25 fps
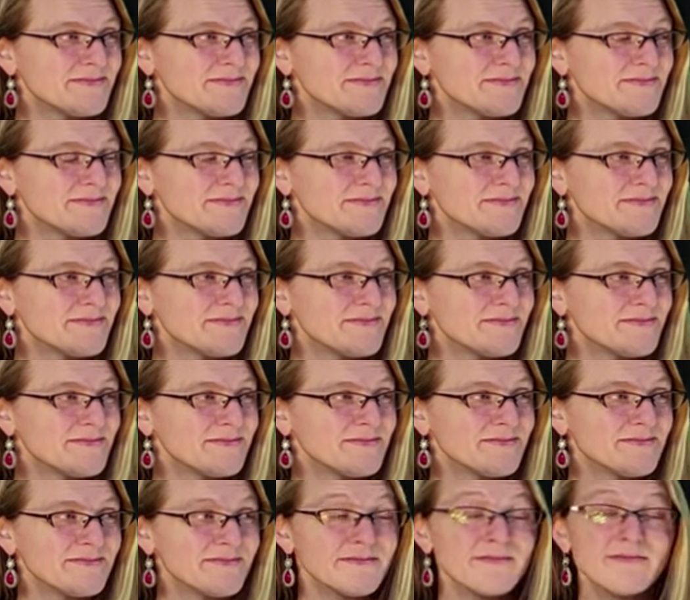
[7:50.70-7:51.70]

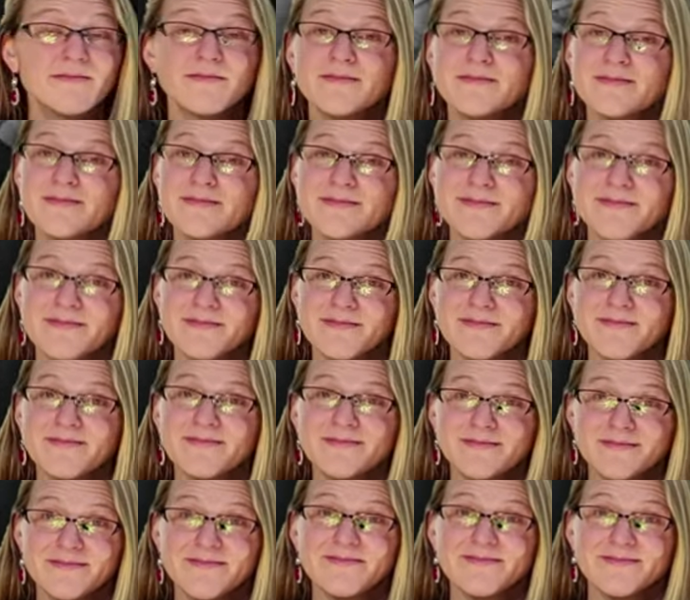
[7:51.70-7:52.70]

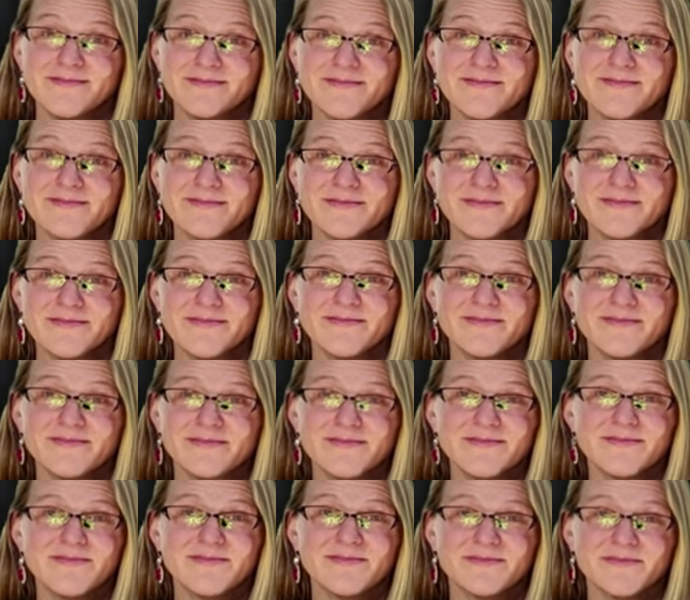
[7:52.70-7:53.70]

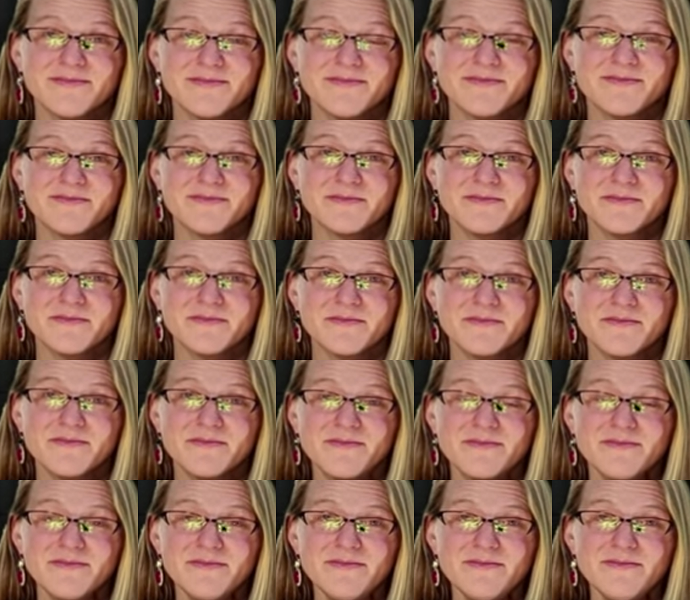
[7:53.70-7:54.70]

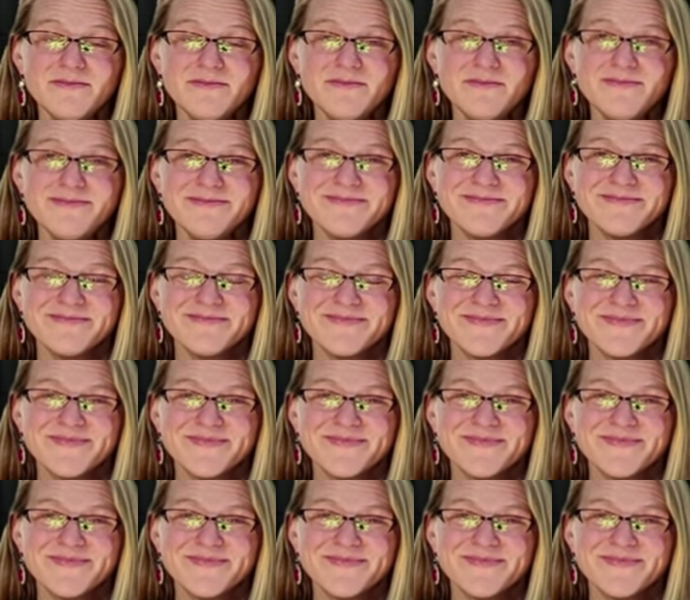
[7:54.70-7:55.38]
This person isn't speaking.